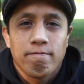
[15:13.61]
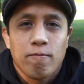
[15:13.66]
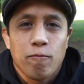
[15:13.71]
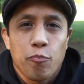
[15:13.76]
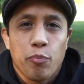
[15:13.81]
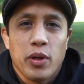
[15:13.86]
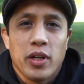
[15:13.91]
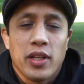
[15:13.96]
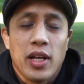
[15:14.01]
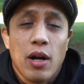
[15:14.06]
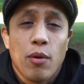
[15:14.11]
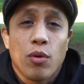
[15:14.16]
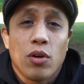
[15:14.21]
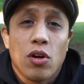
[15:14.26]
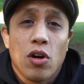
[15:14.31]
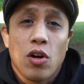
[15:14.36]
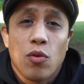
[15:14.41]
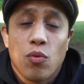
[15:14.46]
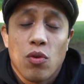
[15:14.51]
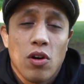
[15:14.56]
But in that
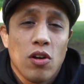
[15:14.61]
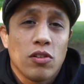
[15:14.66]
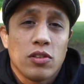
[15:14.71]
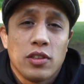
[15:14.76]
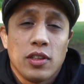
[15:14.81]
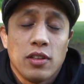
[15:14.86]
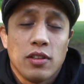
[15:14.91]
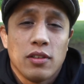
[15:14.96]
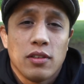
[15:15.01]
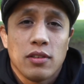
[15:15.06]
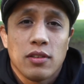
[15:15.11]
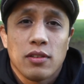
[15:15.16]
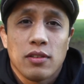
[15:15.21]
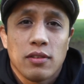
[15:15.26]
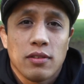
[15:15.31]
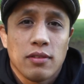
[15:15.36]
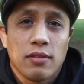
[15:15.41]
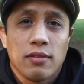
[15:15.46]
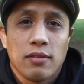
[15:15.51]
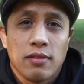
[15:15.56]
regard, we're all sinners.
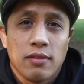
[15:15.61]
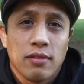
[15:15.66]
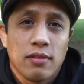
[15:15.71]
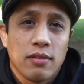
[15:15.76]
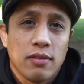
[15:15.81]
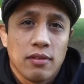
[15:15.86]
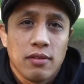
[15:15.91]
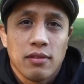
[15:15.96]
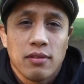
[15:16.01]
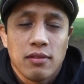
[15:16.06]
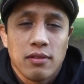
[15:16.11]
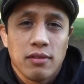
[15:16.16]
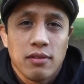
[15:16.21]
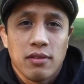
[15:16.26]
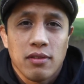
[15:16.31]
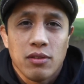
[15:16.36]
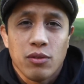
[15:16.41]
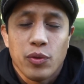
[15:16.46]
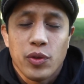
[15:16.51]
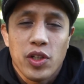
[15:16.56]

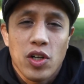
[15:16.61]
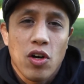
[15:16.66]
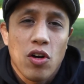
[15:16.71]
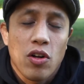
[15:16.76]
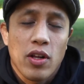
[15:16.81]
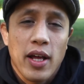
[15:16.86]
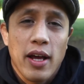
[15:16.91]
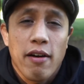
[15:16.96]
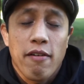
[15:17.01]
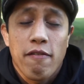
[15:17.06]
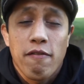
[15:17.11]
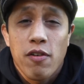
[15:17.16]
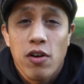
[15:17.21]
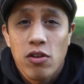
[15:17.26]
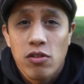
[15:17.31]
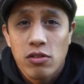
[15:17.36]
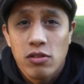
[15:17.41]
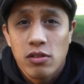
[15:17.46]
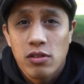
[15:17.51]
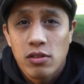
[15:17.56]
We all have
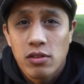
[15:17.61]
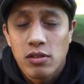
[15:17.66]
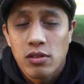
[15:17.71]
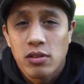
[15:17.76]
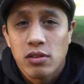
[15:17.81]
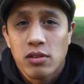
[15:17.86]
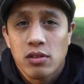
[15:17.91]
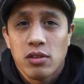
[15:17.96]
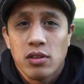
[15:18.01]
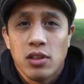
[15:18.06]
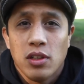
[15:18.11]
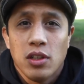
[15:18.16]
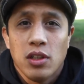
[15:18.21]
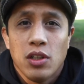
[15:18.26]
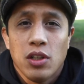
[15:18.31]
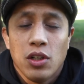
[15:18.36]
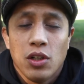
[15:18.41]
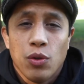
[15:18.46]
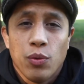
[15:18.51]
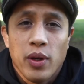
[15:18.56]
faults.
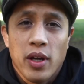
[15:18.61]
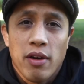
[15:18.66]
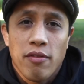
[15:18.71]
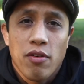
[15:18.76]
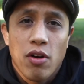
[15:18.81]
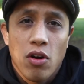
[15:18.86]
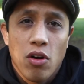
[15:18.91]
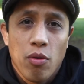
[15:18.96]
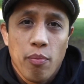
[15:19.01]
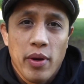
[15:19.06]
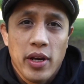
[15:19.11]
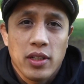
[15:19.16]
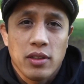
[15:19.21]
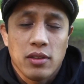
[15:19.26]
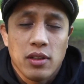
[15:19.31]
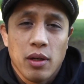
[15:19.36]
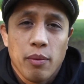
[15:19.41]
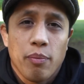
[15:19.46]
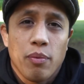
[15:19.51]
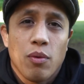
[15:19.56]
We have all messed
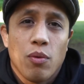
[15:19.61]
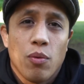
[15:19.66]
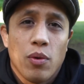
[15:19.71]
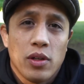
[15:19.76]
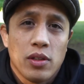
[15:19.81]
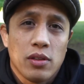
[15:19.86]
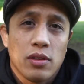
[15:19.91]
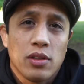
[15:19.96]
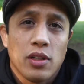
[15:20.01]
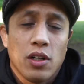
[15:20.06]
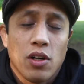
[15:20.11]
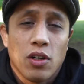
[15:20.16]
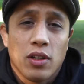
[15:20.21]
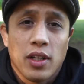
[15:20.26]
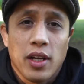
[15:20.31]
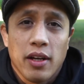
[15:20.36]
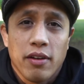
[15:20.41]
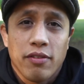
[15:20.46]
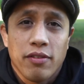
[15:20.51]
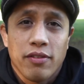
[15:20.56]
up once in our
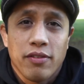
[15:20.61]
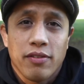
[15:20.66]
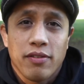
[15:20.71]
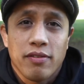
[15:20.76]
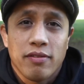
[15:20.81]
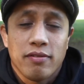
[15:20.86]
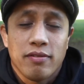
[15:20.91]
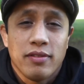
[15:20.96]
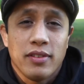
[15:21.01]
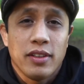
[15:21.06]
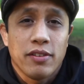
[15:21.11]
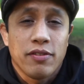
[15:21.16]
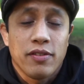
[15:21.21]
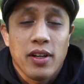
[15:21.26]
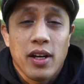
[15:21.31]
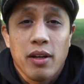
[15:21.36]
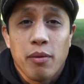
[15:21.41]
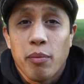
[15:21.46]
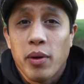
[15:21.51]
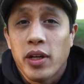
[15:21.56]
life, if
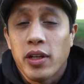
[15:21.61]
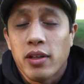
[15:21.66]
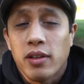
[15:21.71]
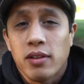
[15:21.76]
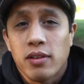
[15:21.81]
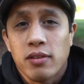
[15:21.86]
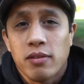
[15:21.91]
not many.